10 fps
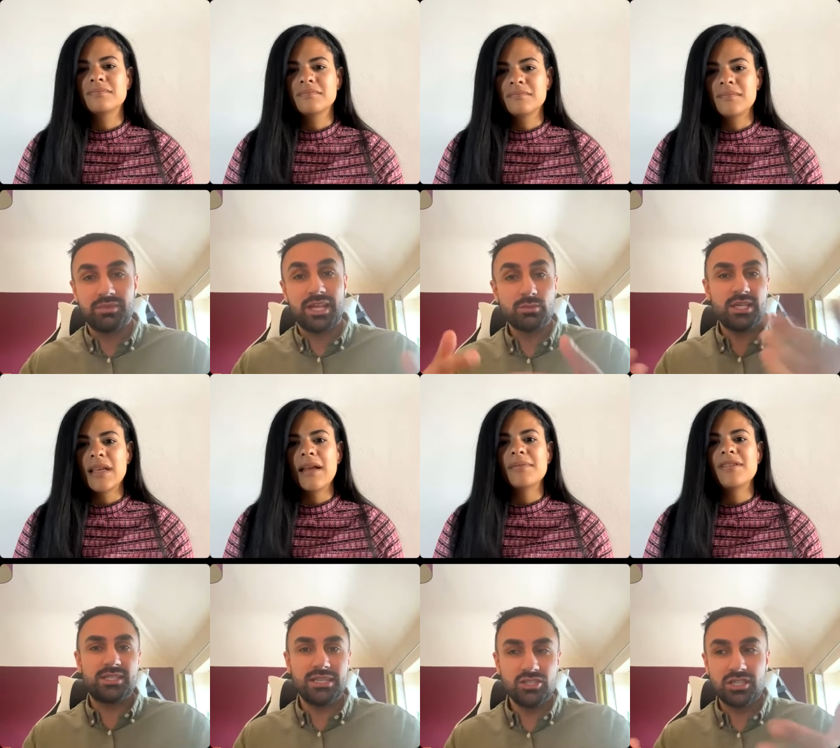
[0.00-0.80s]
Speaker 1: That's what
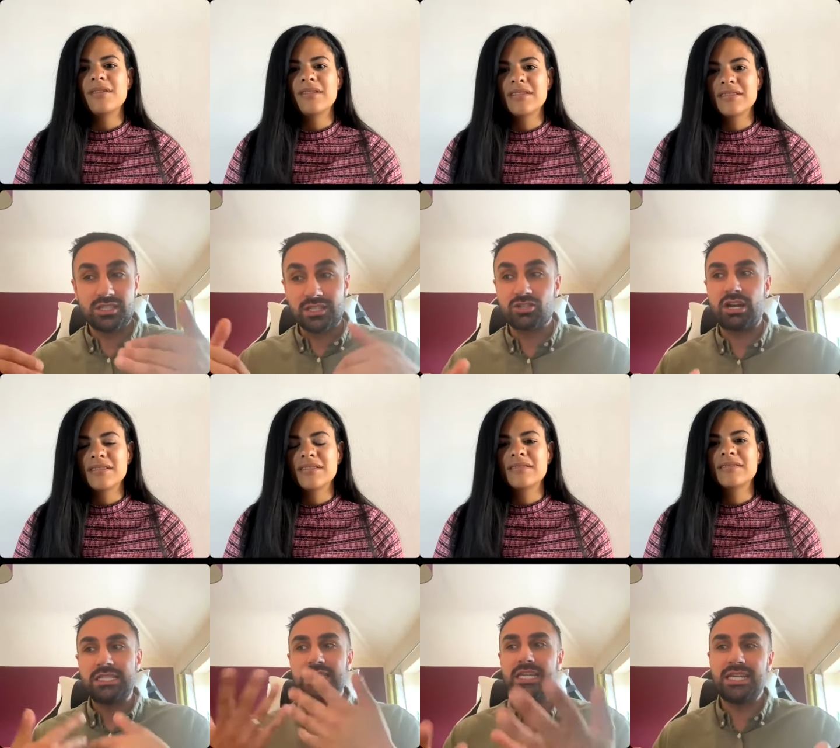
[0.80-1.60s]
ascension is. It's
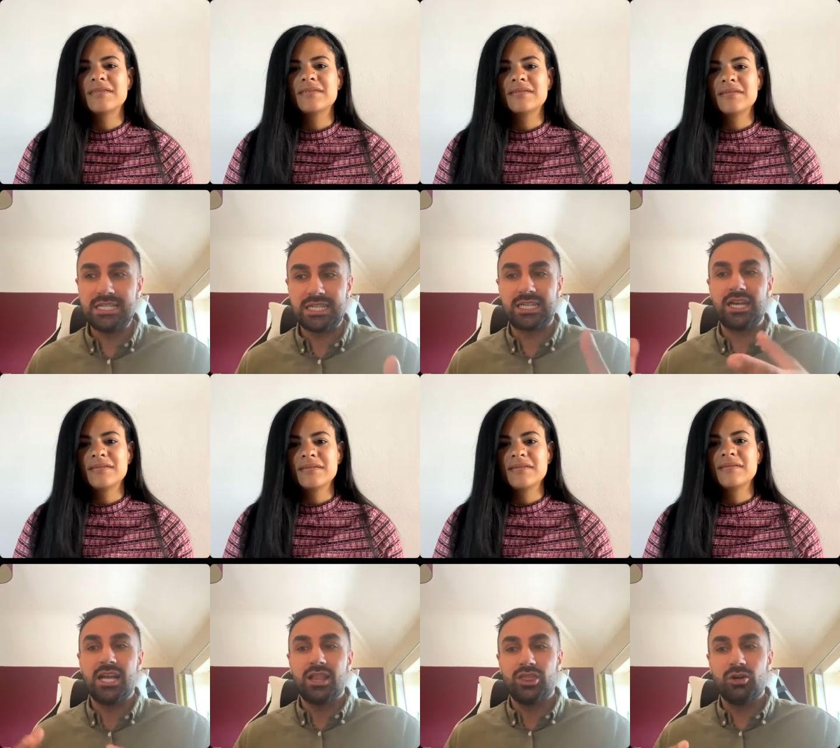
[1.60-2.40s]
transcending
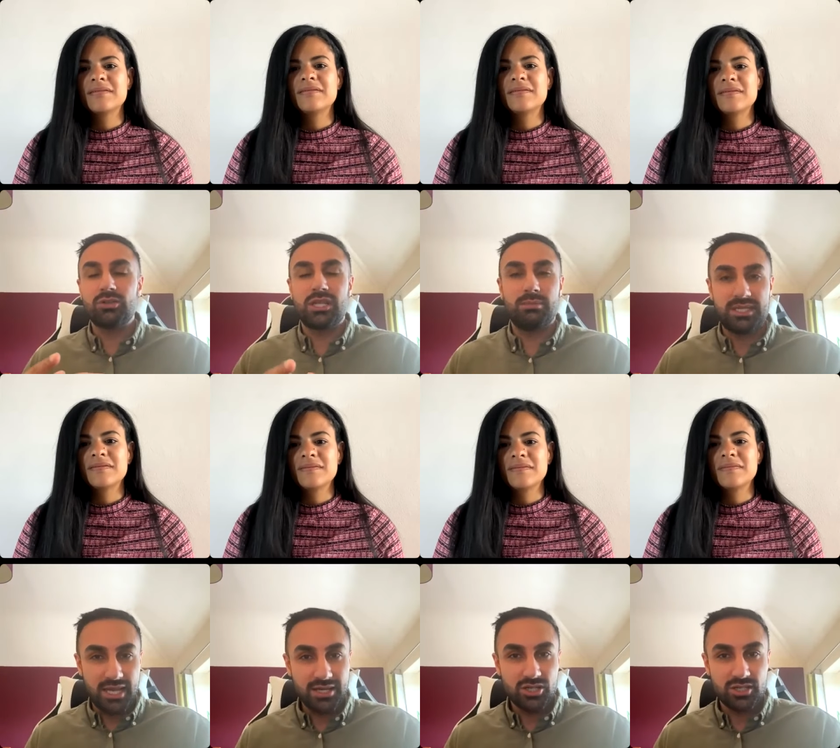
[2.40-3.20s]
those
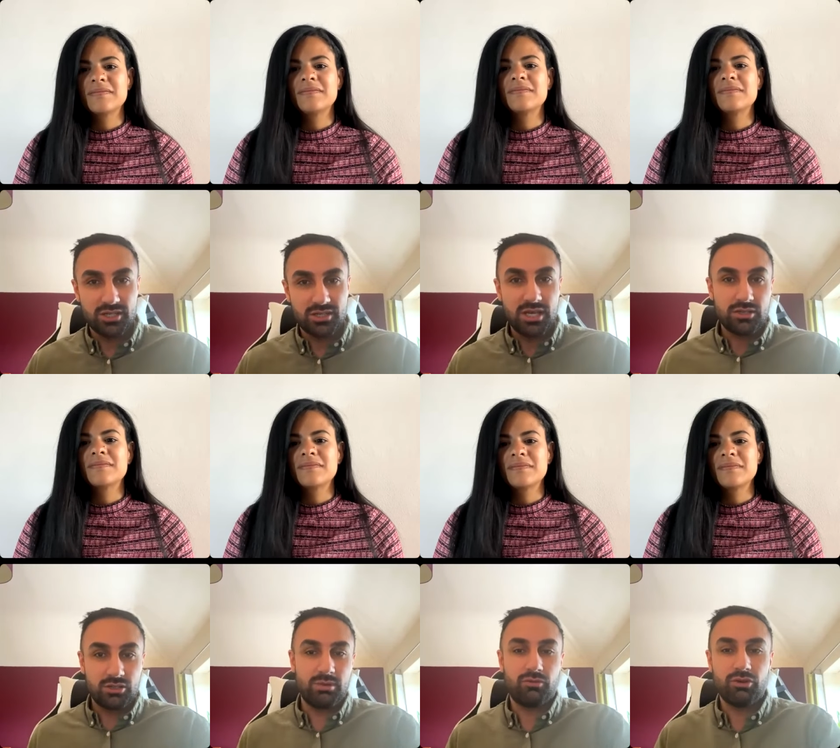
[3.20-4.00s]
limitations to
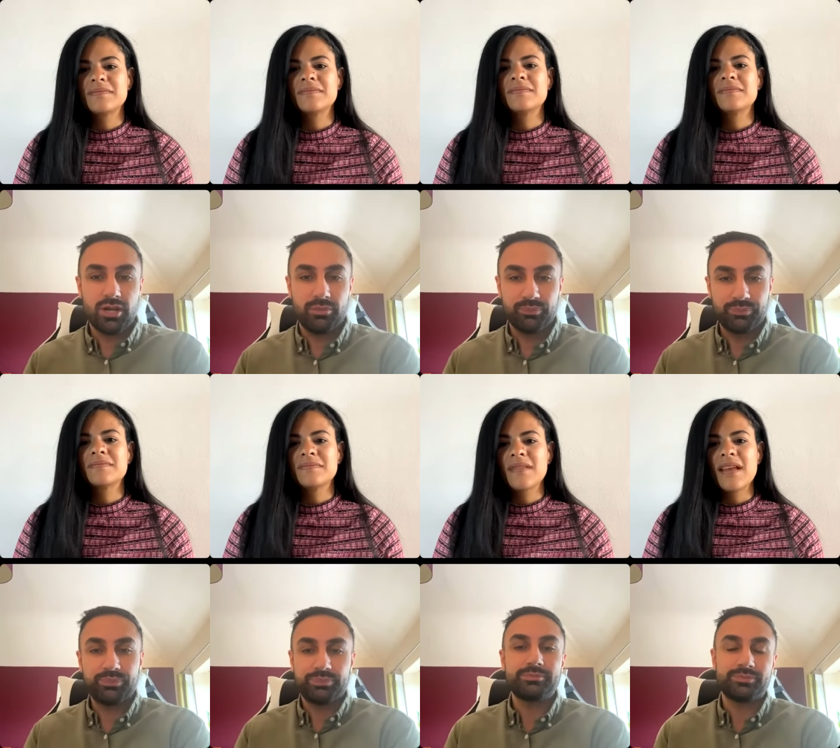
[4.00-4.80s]
be free.
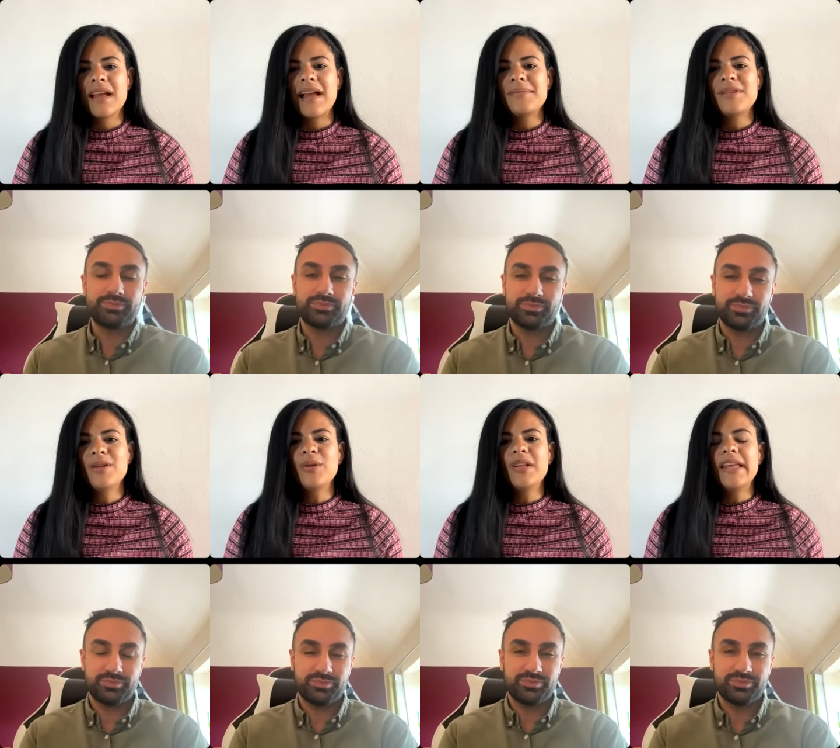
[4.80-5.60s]

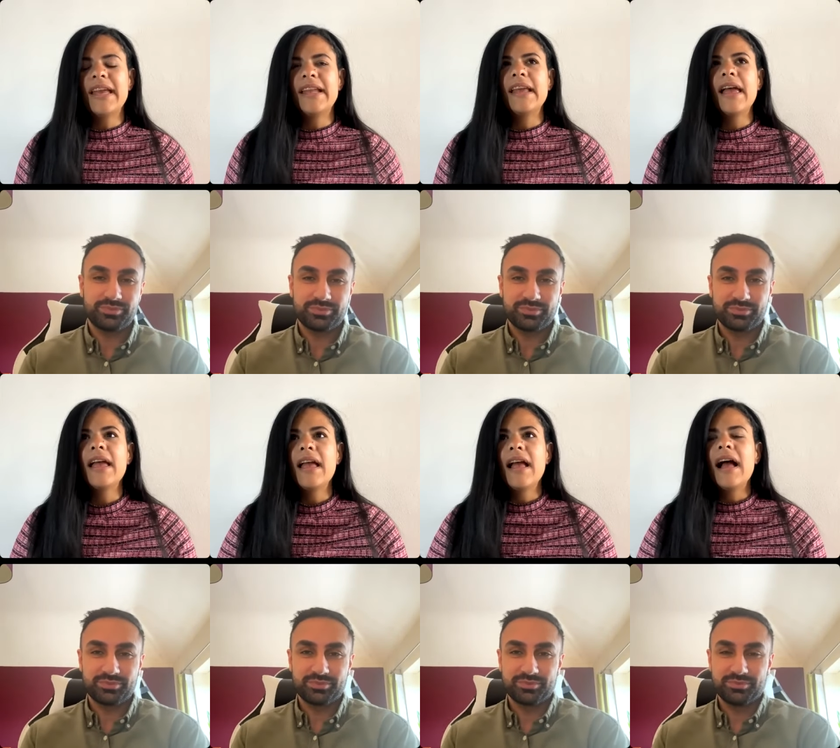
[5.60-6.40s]
Speaker 2: Absolutely. And
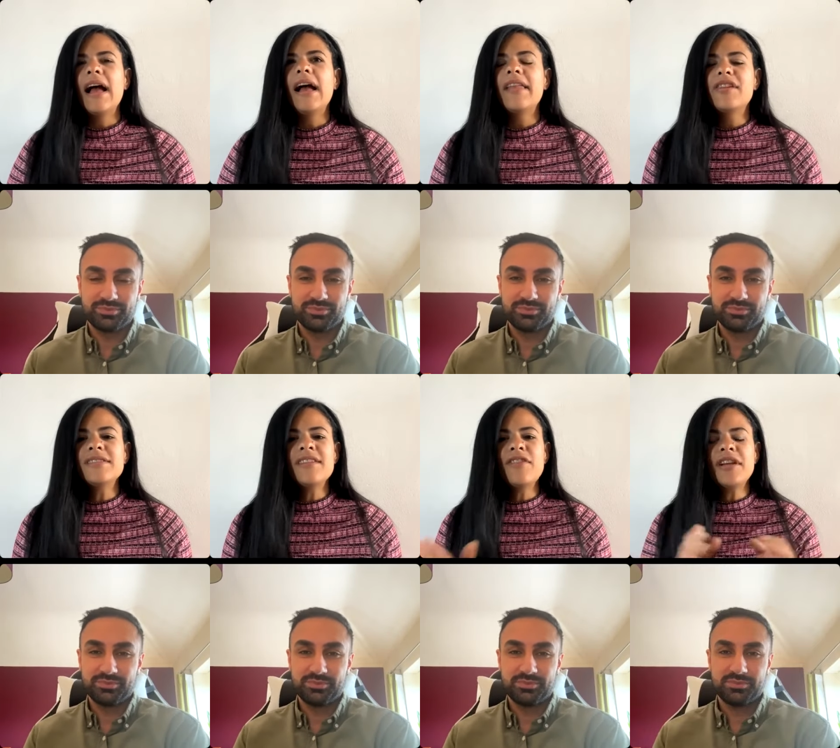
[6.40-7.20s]
uh, there's
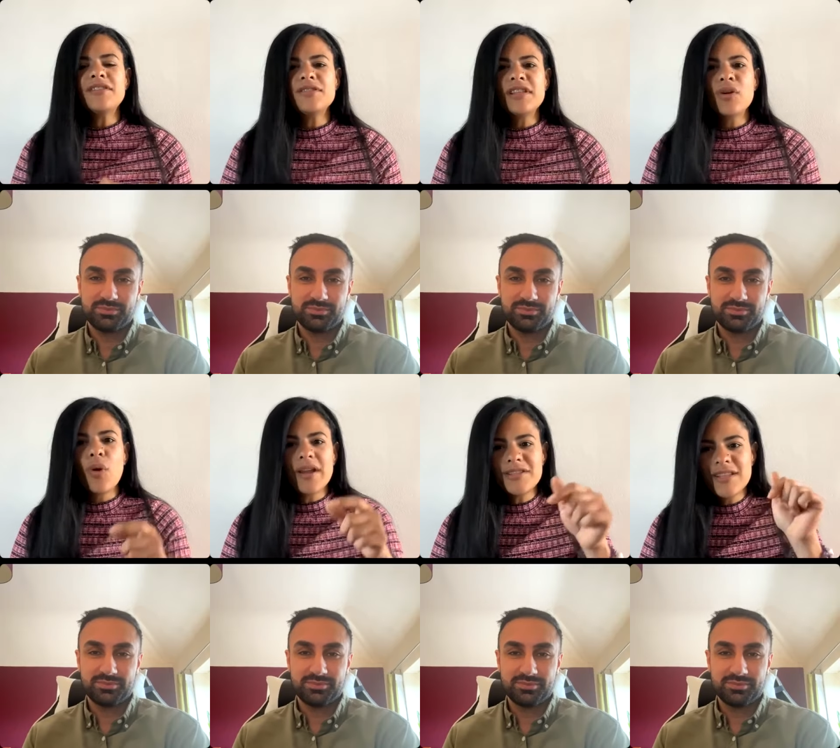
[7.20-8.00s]
a very interesting
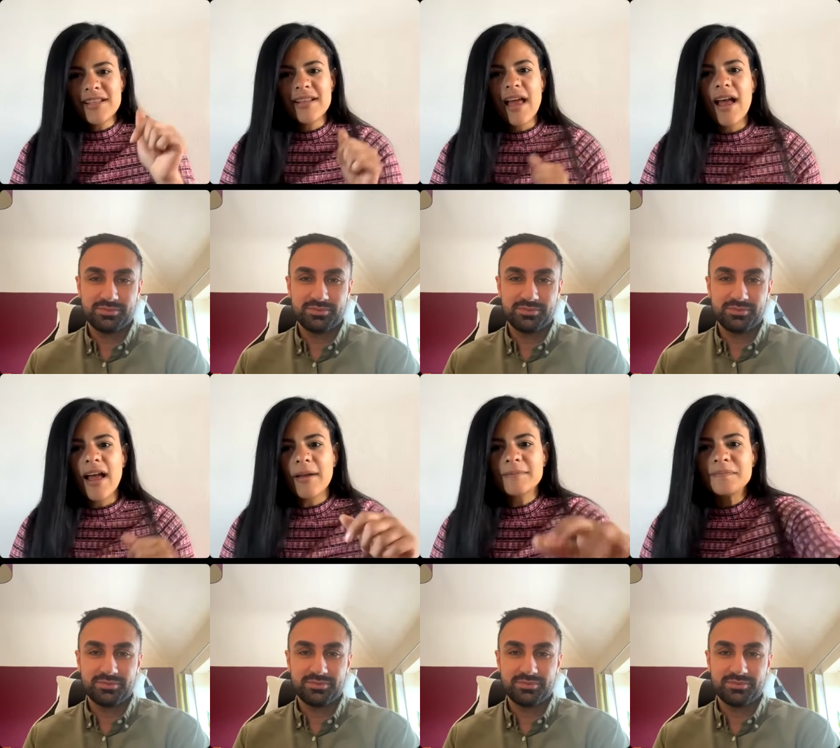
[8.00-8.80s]
question that
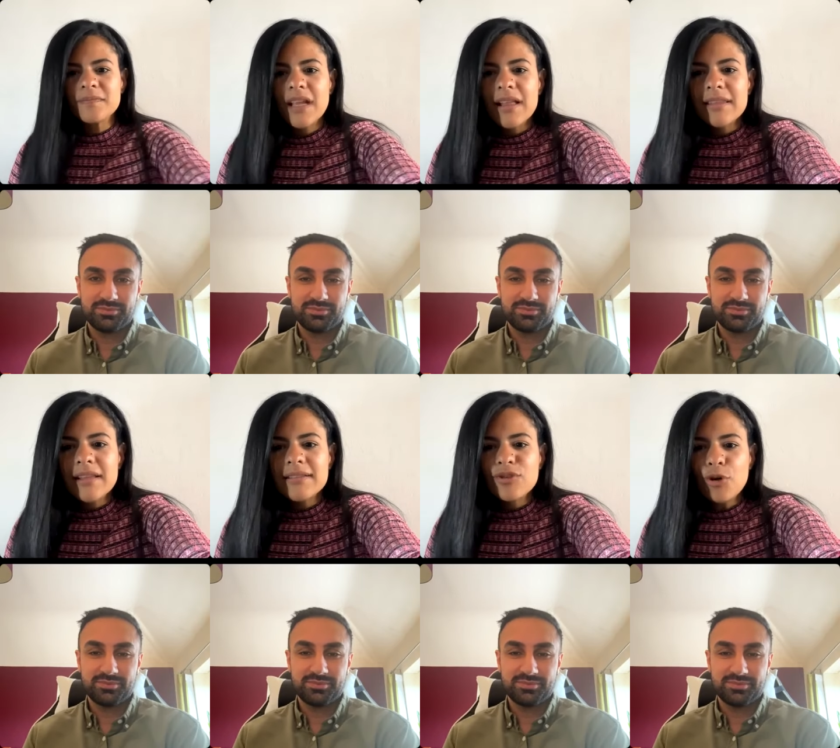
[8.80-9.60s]
um,
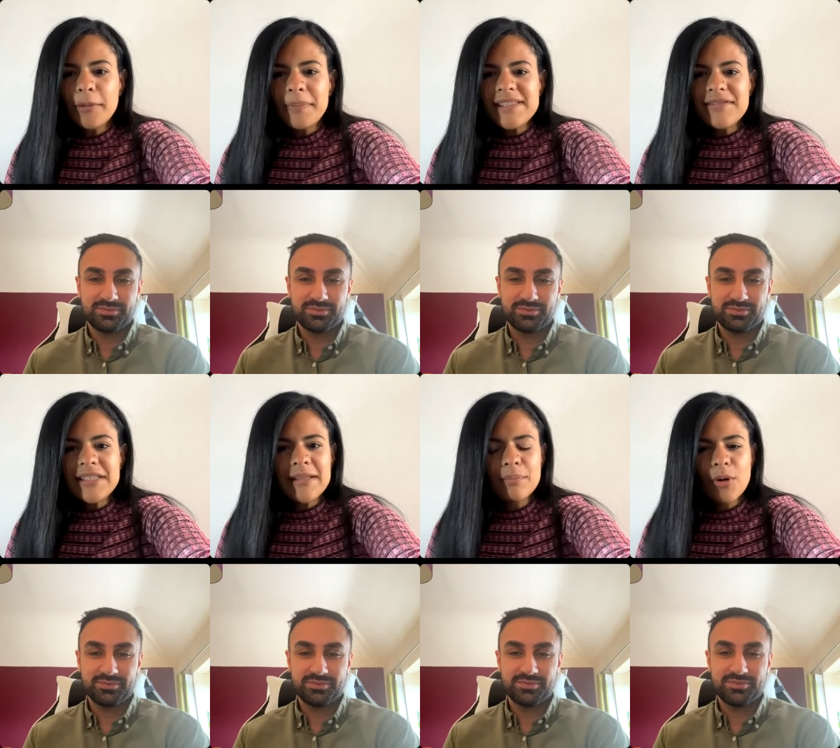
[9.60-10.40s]
that
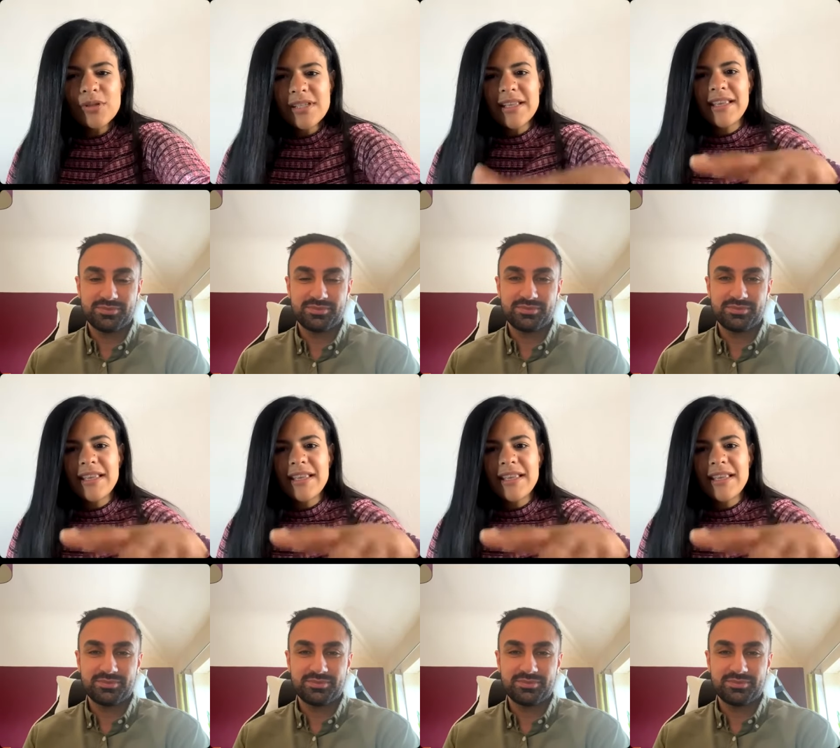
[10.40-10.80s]
Scorpy17 posted